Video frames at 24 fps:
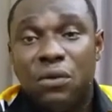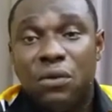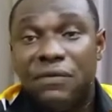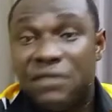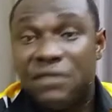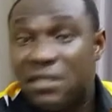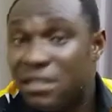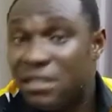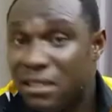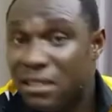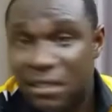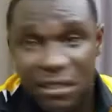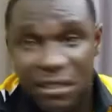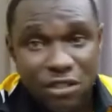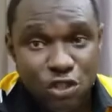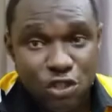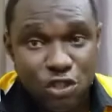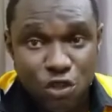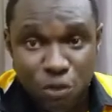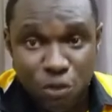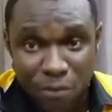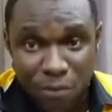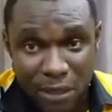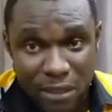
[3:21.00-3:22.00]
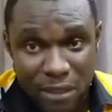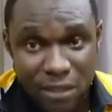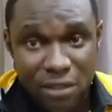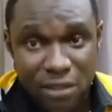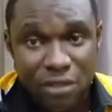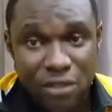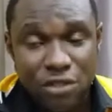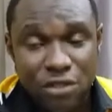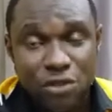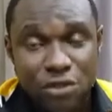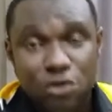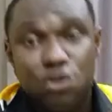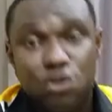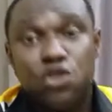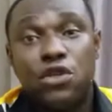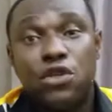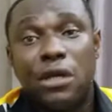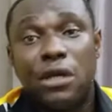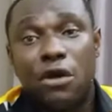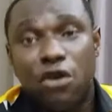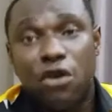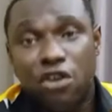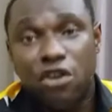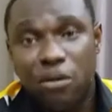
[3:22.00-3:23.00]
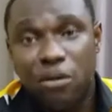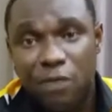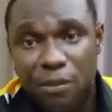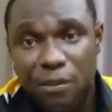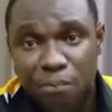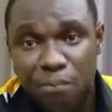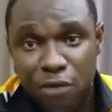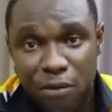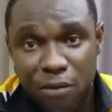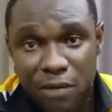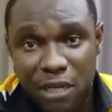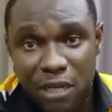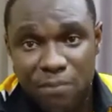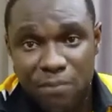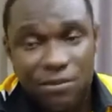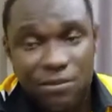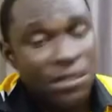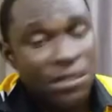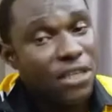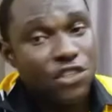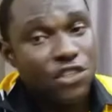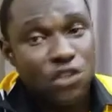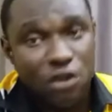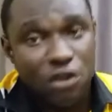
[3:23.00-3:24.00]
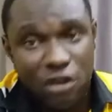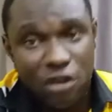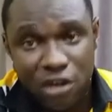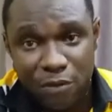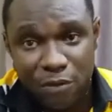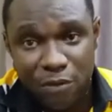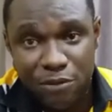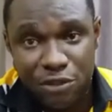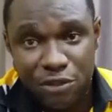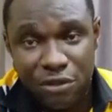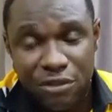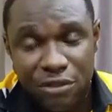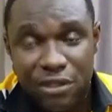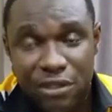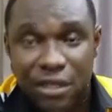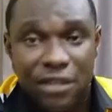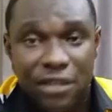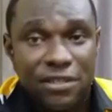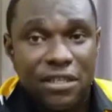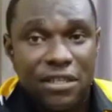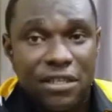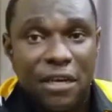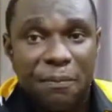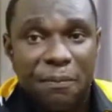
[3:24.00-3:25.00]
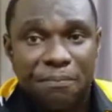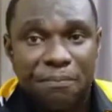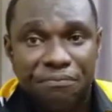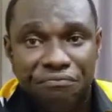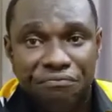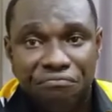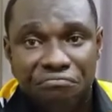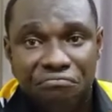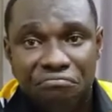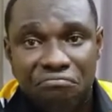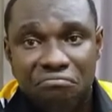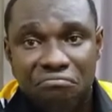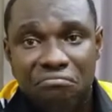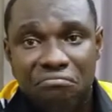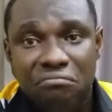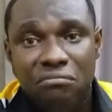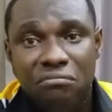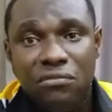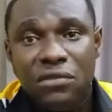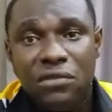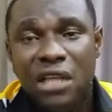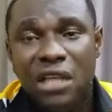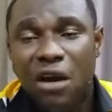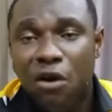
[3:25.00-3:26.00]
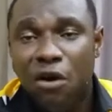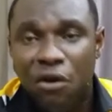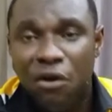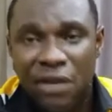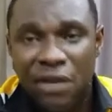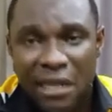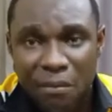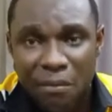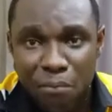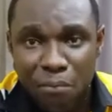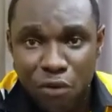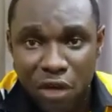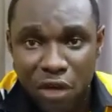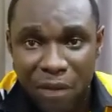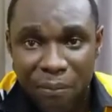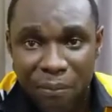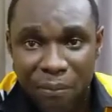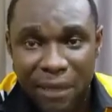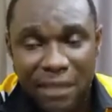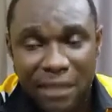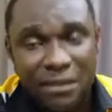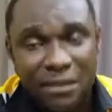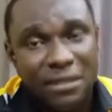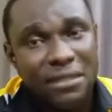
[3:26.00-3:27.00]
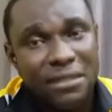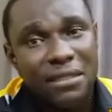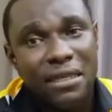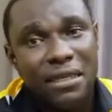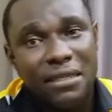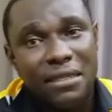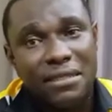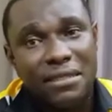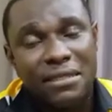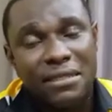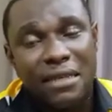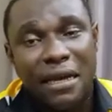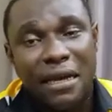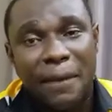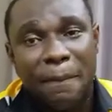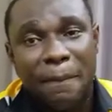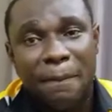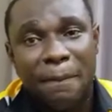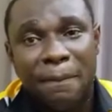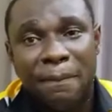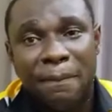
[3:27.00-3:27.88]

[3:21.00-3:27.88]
we've seen so many socioeconomic problems. There's corruption, there's unemployment, there's